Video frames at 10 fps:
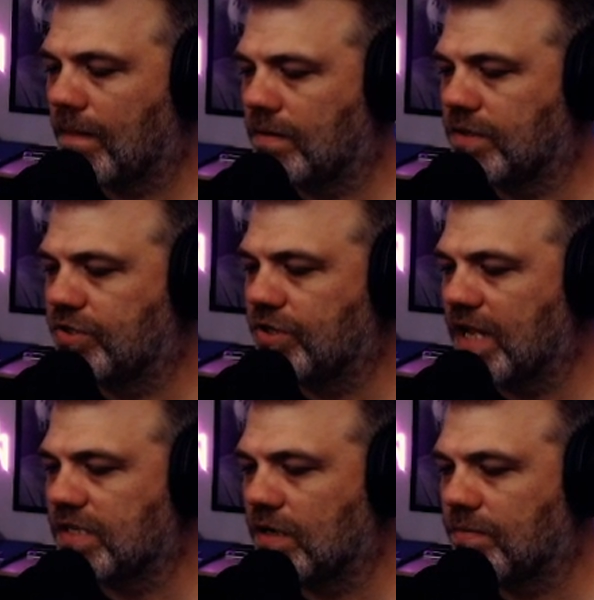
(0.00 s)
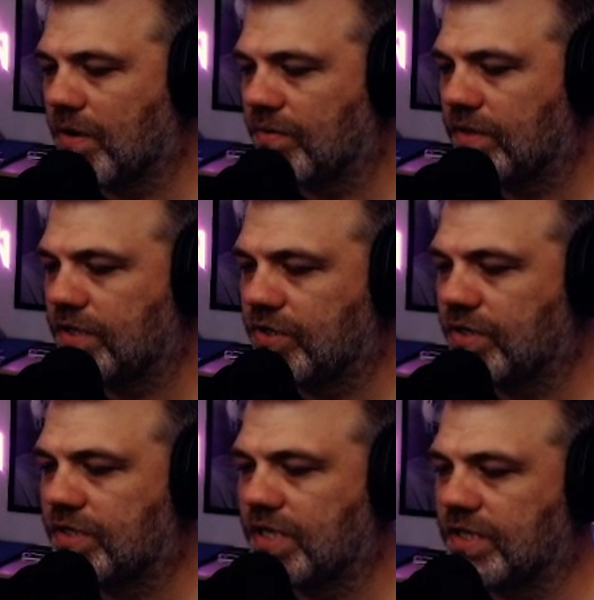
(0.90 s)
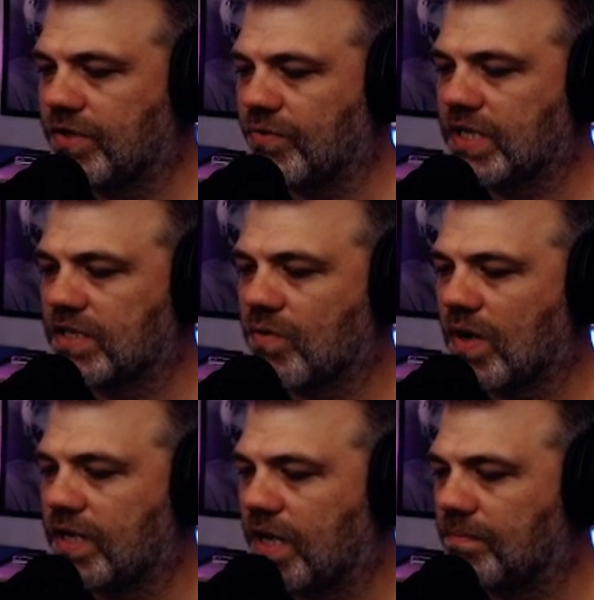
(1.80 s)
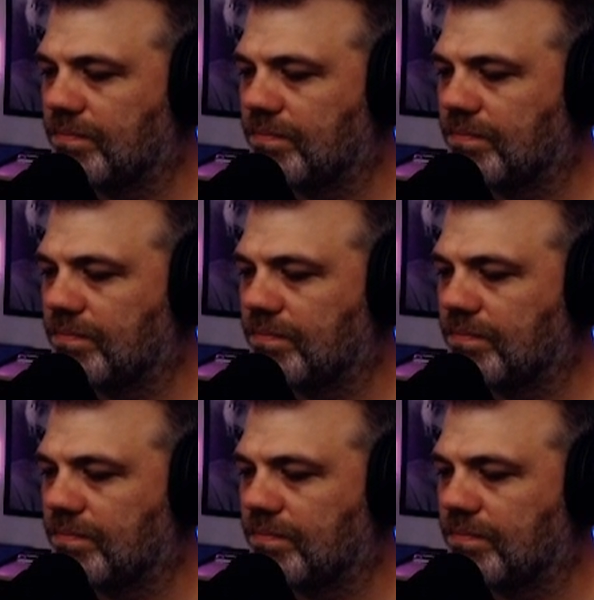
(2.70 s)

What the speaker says: Did you guys end up going? Did you see Suicide Squad yet?